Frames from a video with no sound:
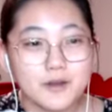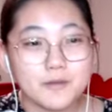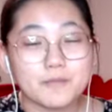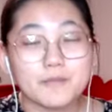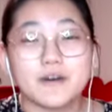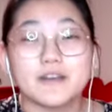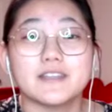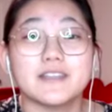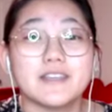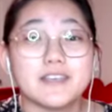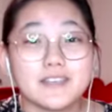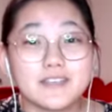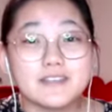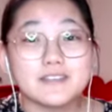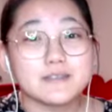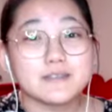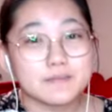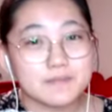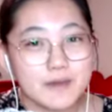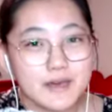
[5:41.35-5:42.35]
But it
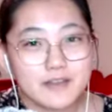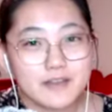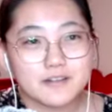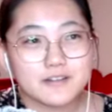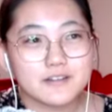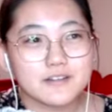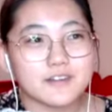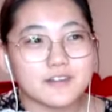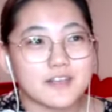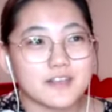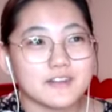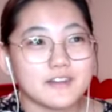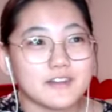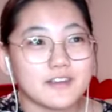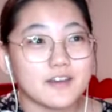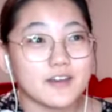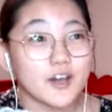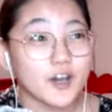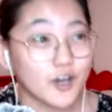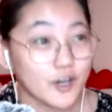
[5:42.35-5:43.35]
is better than the
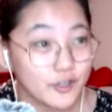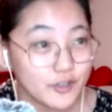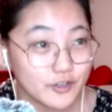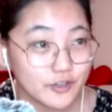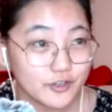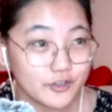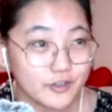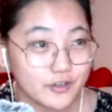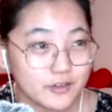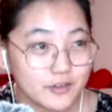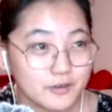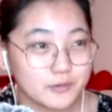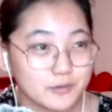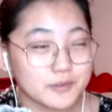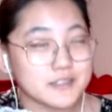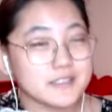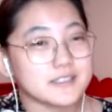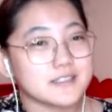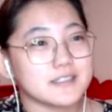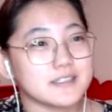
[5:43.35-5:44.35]
other
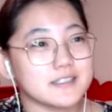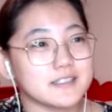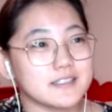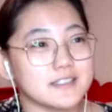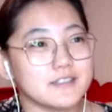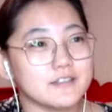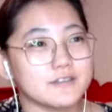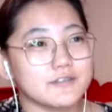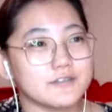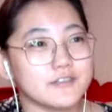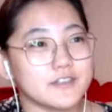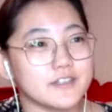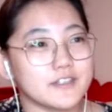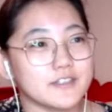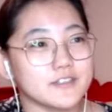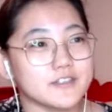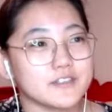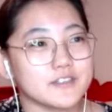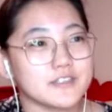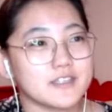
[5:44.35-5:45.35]
recently
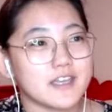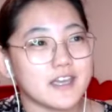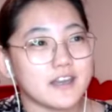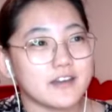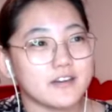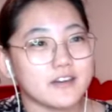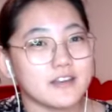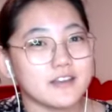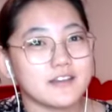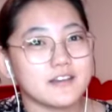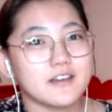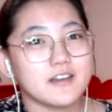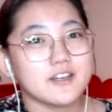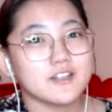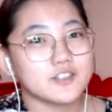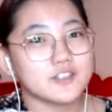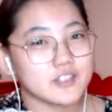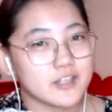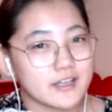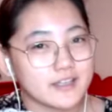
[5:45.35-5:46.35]
finished airing
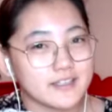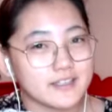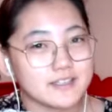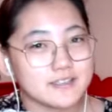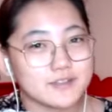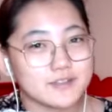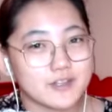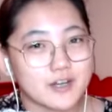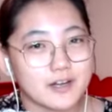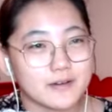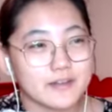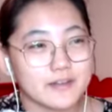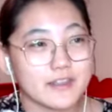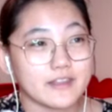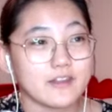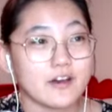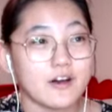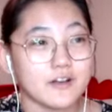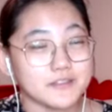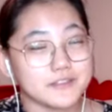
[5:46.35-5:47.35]
Chinese drama
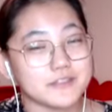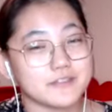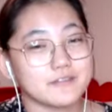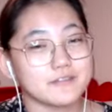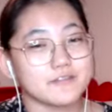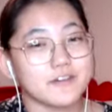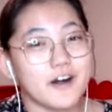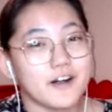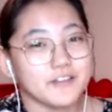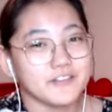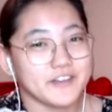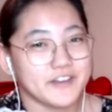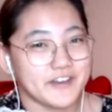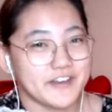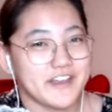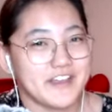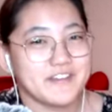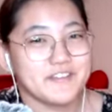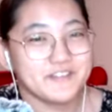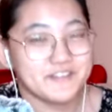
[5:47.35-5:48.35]
that also involved
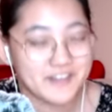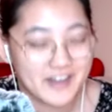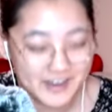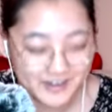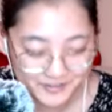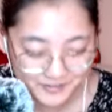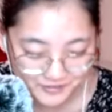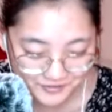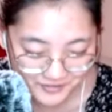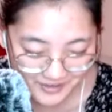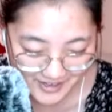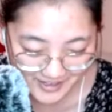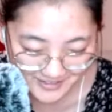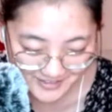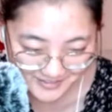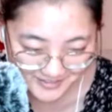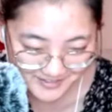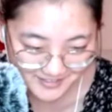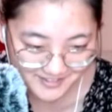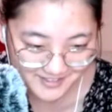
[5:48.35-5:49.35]
a
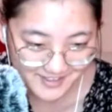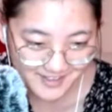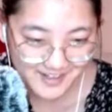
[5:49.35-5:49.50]
firefighter.